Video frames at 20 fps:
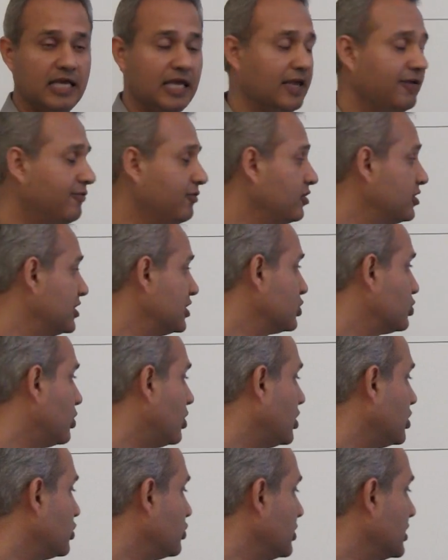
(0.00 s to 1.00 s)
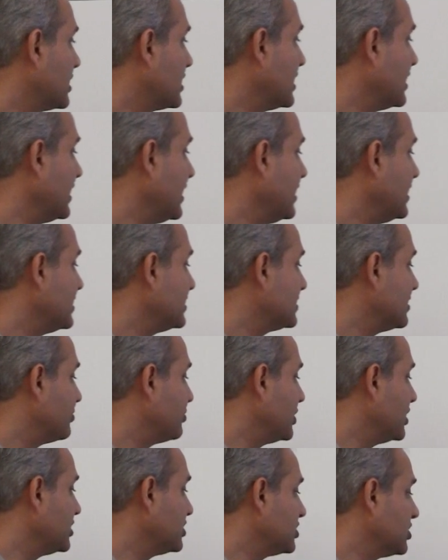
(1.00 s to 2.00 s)
if you just want to increase the
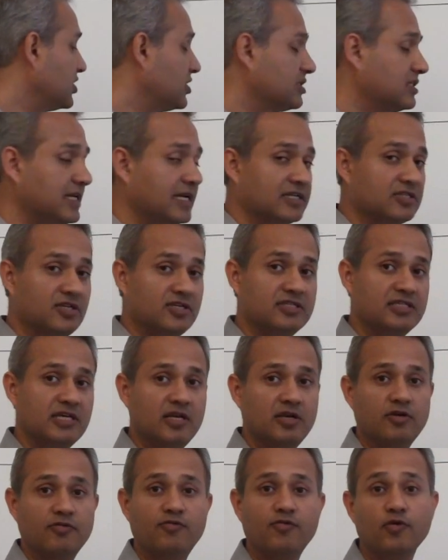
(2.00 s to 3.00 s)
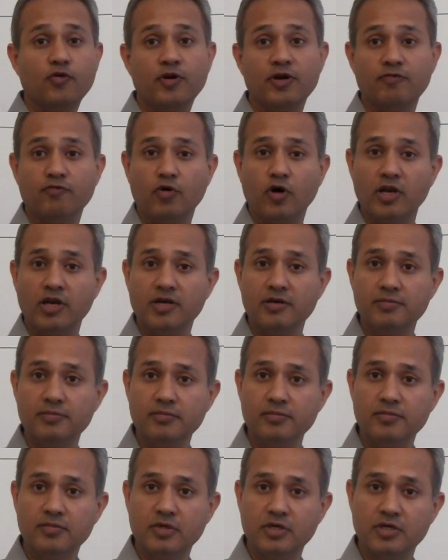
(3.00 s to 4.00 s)
patient's extracellular fluid
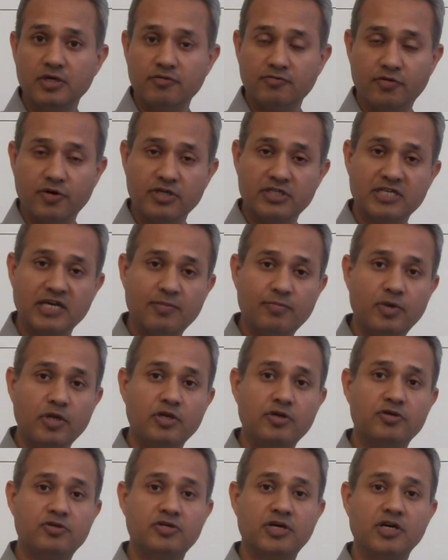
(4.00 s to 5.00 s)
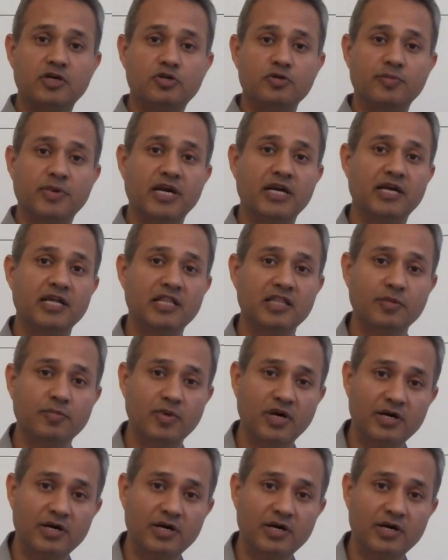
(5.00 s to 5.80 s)
volume, for example, you're trying to maintain the